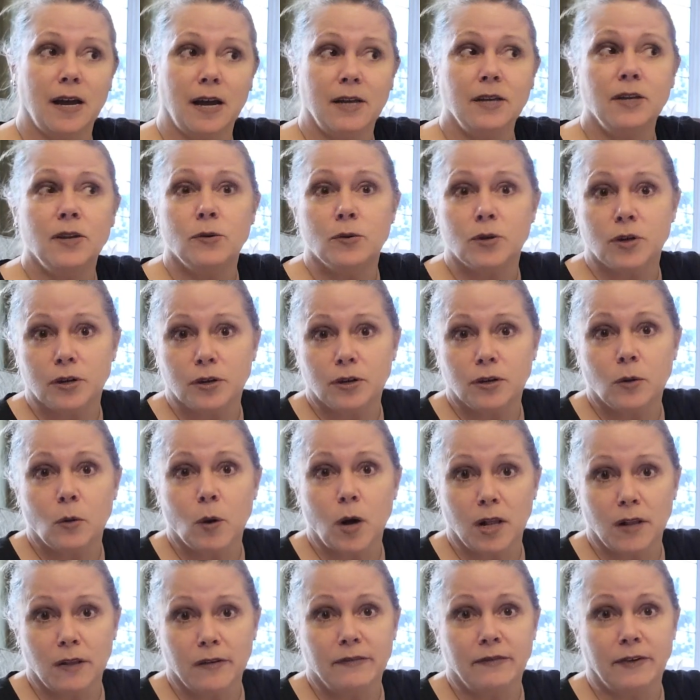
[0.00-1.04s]
you could
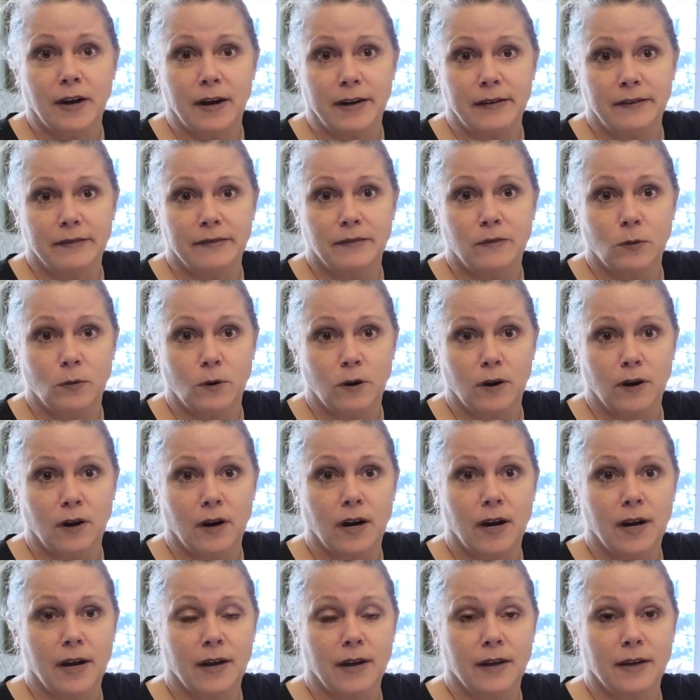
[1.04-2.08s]
qualify for
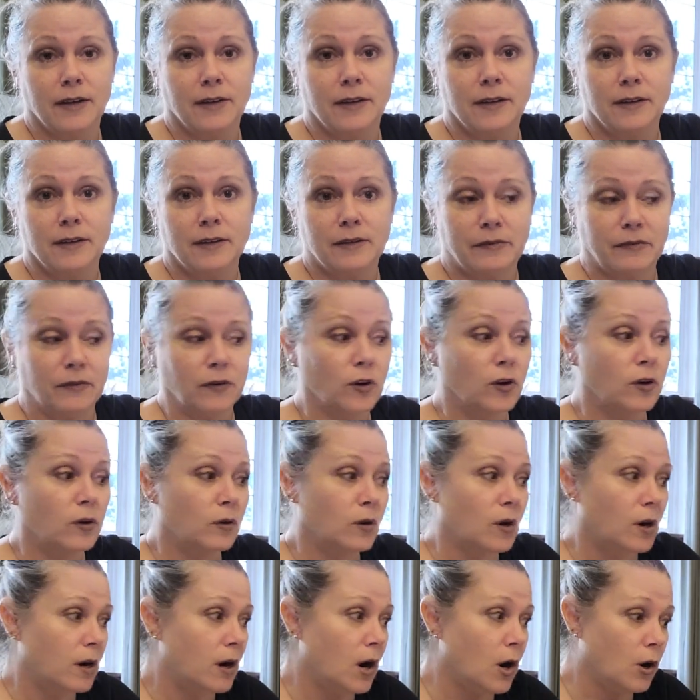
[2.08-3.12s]

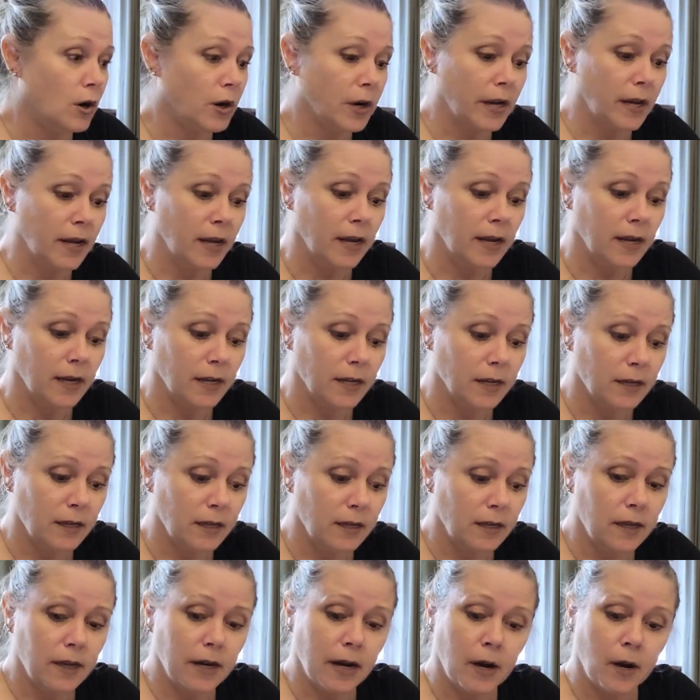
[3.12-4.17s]
earning,
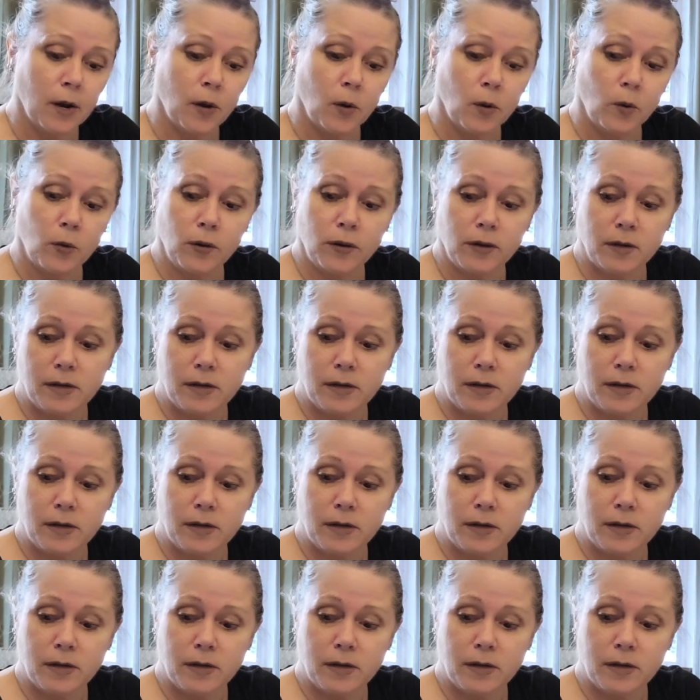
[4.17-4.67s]
you know,